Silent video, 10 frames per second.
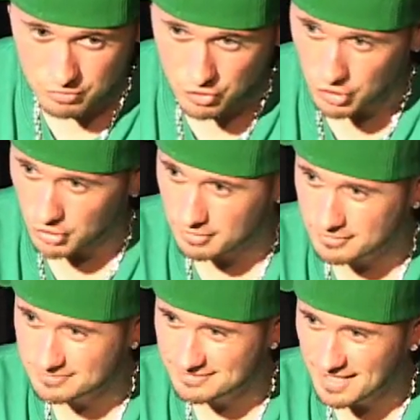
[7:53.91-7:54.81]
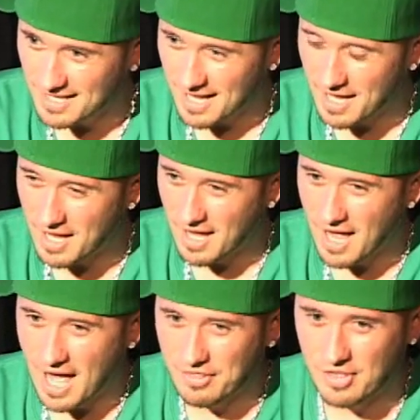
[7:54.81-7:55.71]
sure.
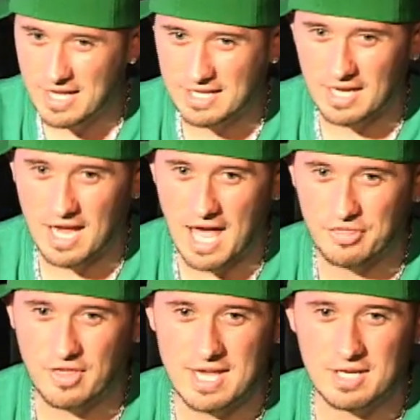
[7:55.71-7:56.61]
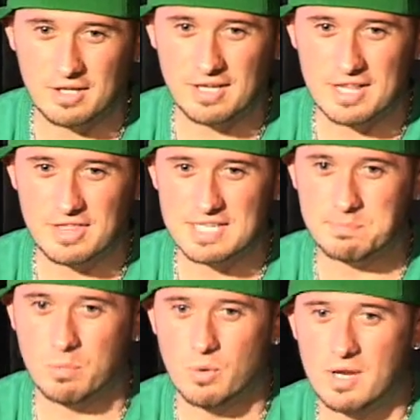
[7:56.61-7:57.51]
I think at
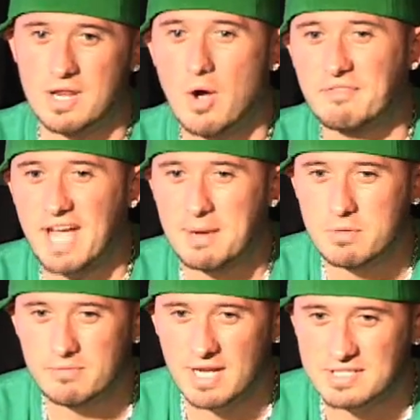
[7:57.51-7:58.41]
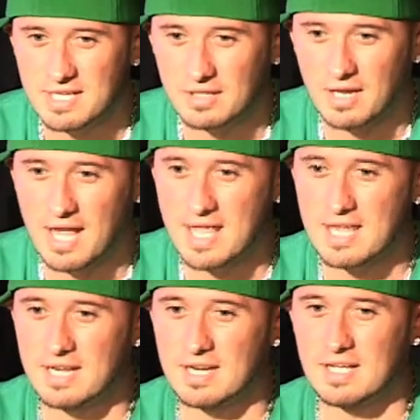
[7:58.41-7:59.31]
this point, I've got to move out to LA
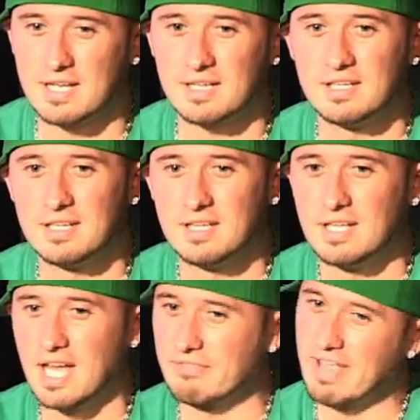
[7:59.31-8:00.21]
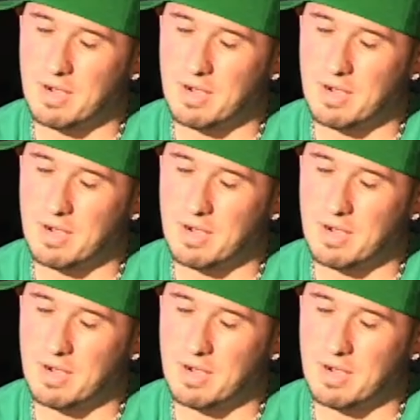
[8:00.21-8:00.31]
and I've